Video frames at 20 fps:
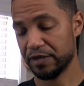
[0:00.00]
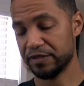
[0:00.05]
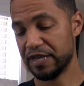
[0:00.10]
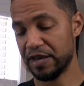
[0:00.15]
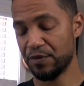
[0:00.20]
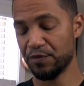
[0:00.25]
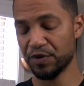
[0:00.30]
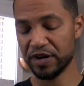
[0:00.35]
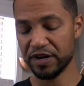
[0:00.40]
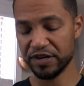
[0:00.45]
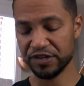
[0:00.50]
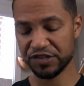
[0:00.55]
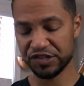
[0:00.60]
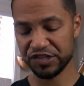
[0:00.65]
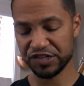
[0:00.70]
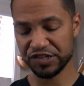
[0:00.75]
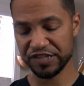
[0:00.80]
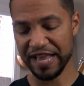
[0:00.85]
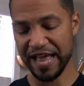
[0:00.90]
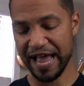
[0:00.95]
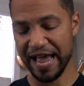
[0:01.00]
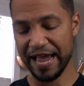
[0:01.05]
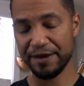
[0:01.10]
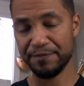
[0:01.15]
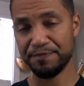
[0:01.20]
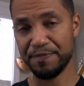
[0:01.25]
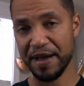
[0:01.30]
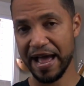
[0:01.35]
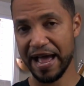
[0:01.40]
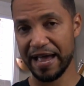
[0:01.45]
Then we're going to
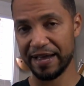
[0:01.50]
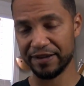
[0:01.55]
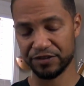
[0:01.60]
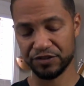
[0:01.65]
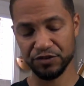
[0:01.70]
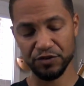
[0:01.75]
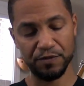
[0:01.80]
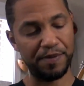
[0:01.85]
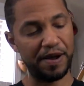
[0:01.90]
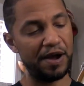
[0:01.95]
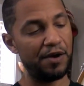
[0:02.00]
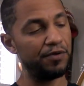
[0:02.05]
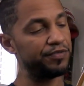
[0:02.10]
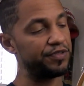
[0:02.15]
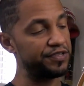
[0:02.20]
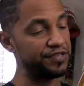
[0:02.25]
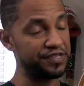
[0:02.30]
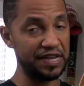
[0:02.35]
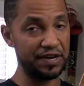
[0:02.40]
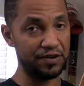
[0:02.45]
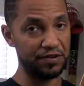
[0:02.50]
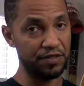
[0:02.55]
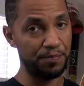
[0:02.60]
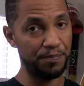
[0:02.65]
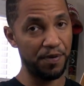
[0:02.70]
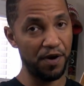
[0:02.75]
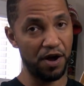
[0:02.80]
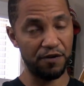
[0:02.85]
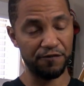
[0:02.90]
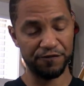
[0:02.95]
slide back to about the center of the
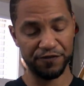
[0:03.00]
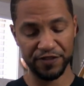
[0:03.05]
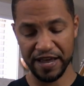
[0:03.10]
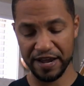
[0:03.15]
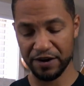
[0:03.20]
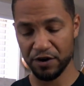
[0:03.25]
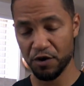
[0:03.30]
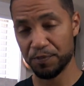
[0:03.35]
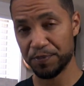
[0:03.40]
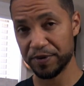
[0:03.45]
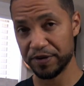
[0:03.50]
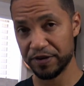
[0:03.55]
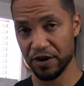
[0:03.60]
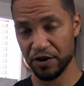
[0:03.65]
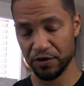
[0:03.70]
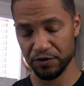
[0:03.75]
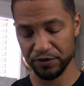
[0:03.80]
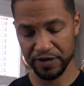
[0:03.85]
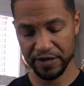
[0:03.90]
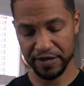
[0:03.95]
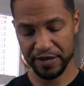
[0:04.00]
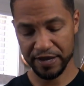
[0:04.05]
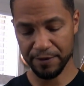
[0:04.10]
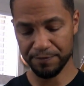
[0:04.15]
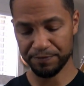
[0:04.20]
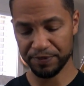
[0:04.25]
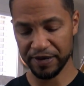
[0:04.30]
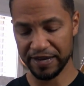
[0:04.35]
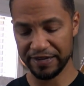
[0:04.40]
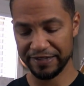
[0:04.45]
palm for that open note
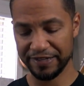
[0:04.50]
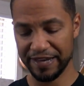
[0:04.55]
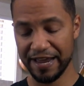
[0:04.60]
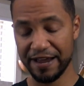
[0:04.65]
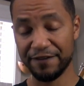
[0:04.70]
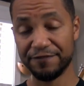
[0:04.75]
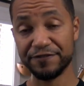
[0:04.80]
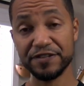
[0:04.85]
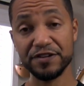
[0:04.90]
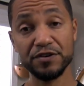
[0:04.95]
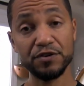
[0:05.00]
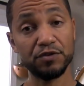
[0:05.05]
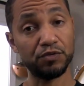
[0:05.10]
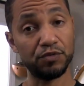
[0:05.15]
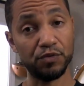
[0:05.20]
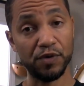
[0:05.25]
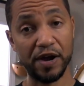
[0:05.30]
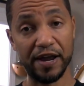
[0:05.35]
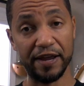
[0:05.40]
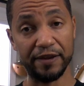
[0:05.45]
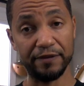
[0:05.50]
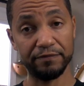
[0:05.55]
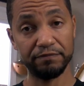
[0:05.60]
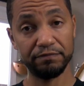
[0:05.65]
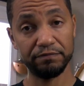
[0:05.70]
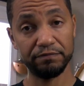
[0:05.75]
and play left, right.